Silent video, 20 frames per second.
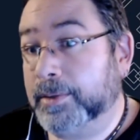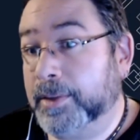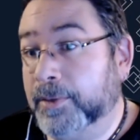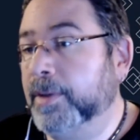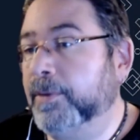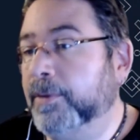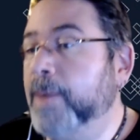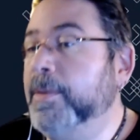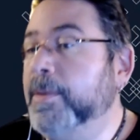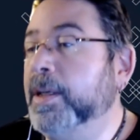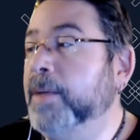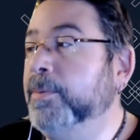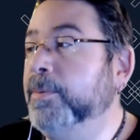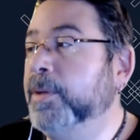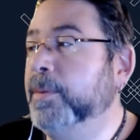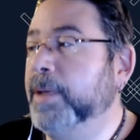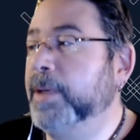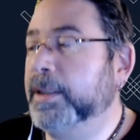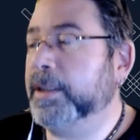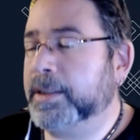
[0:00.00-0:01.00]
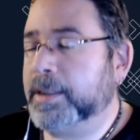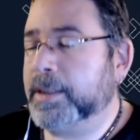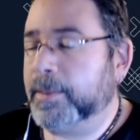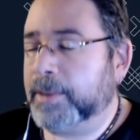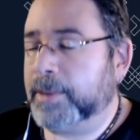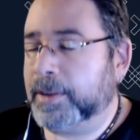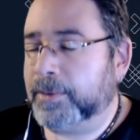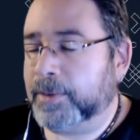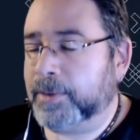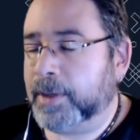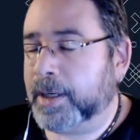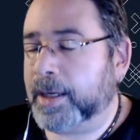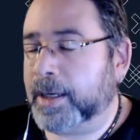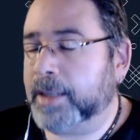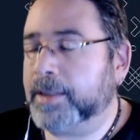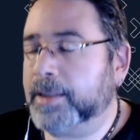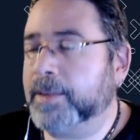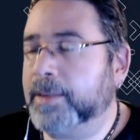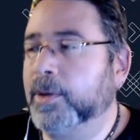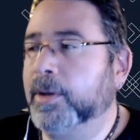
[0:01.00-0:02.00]
If I'm implementing something for a
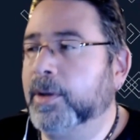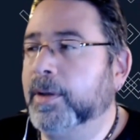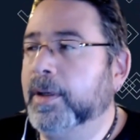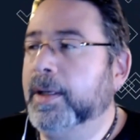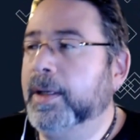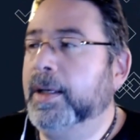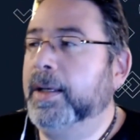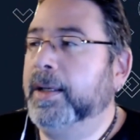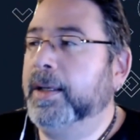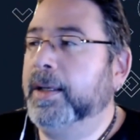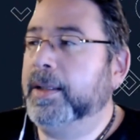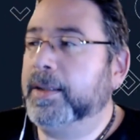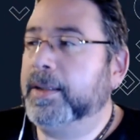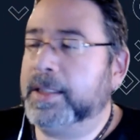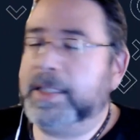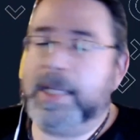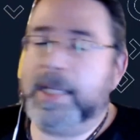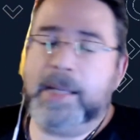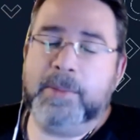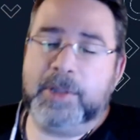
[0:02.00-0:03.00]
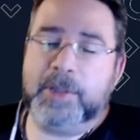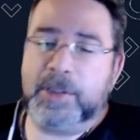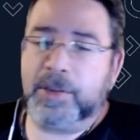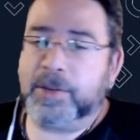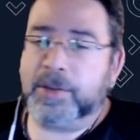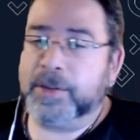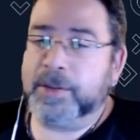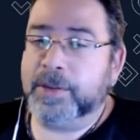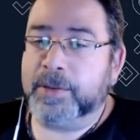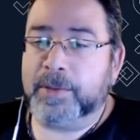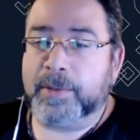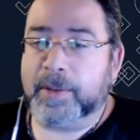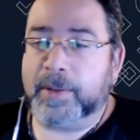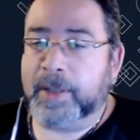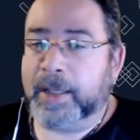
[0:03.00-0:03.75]
customer, the same is true.